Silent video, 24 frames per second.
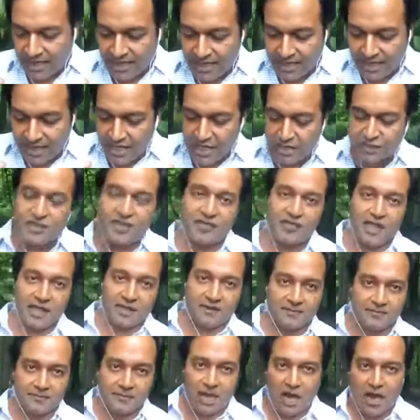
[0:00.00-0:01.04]
here's the thing,
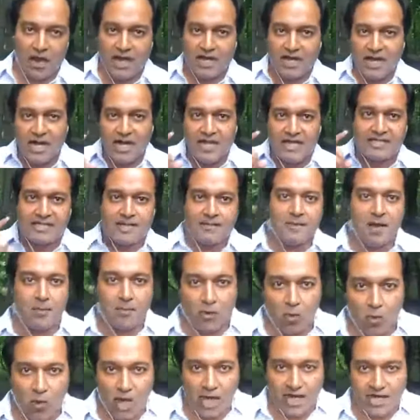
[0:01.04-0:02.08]
all right? Tip number
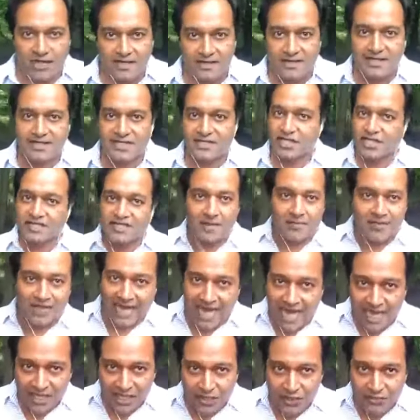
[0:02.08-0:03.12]
one, this is just something
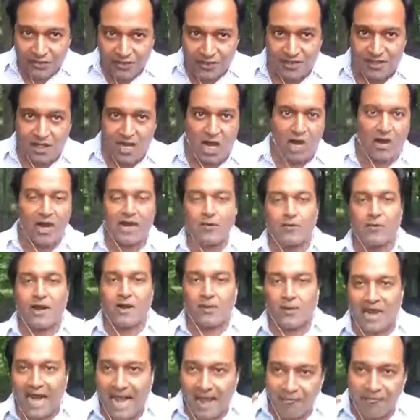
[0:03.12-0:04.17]
I use, all right, when,
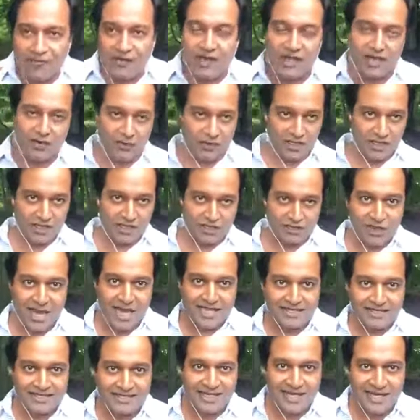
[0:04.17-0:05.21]
when I'm feeling really
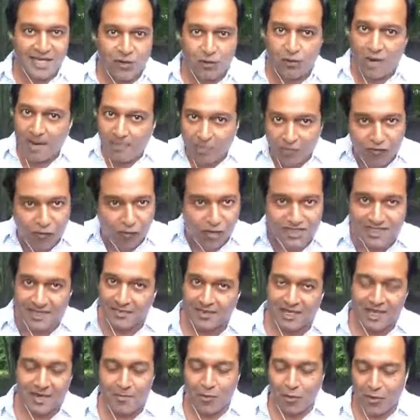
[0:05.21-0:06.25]
stressed, right before something
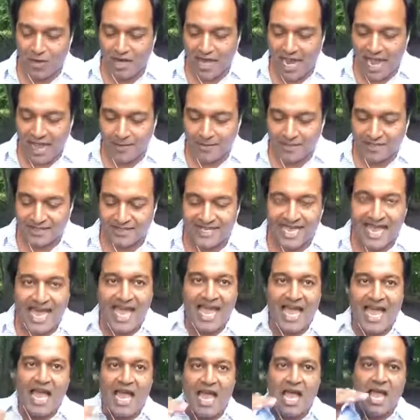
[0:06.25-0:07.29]
important happens,
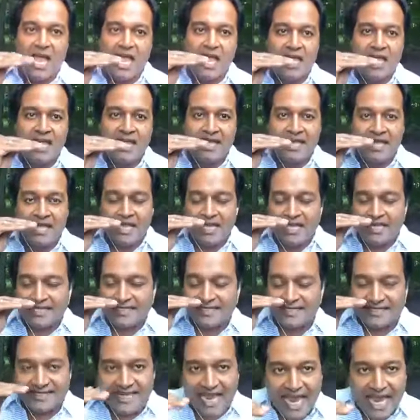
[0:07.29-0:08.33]

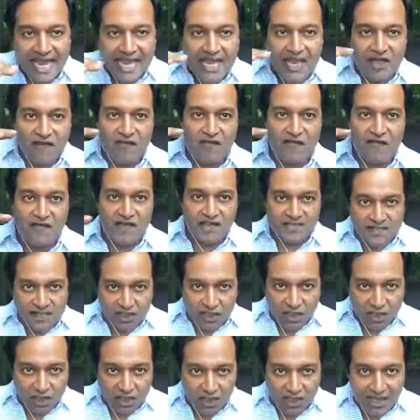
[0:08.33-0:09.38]
Stay
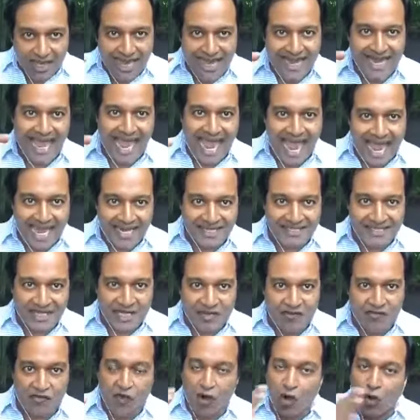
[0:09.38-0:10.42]
physical and
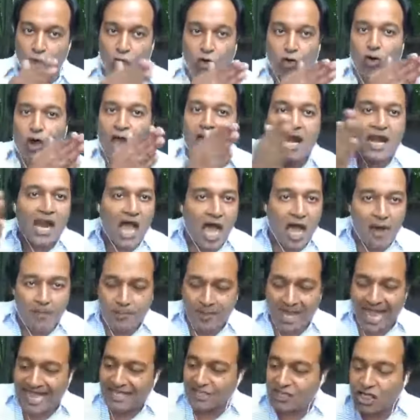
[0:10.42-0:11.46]
active right up
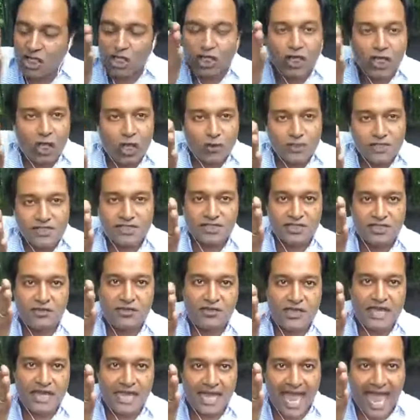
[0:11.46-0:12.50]
as close to
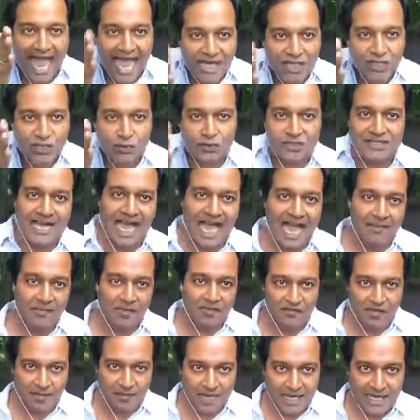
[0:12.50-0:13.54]
the actual time of
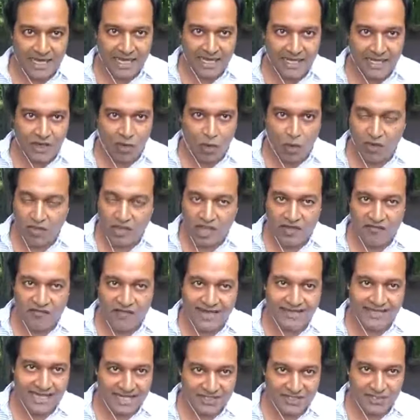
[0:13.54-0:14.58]
the meeting or the
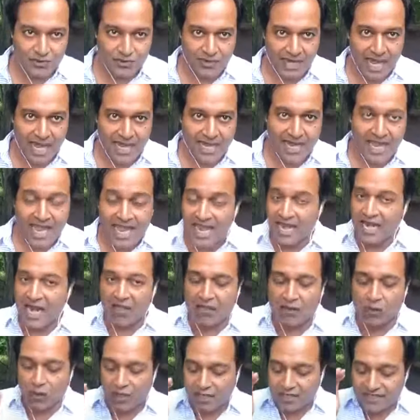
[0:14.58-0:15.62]
event as you can. In
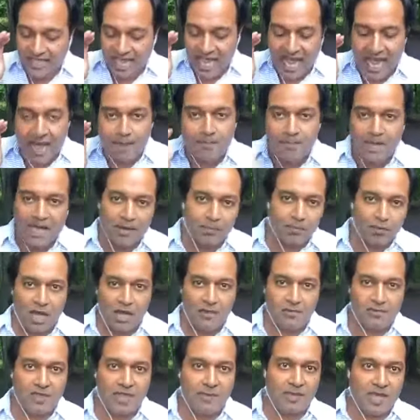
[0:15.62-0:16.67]
other words, a big
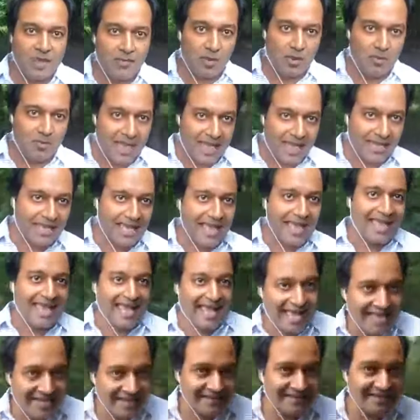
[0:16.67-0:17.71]
problem that people make
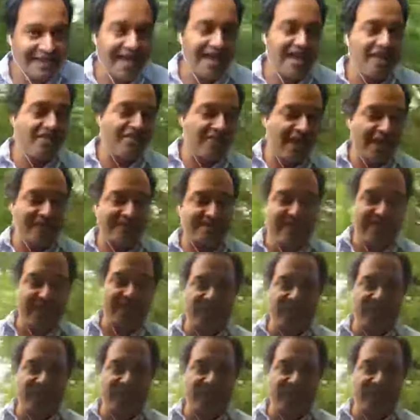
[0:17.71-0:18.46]
is they say to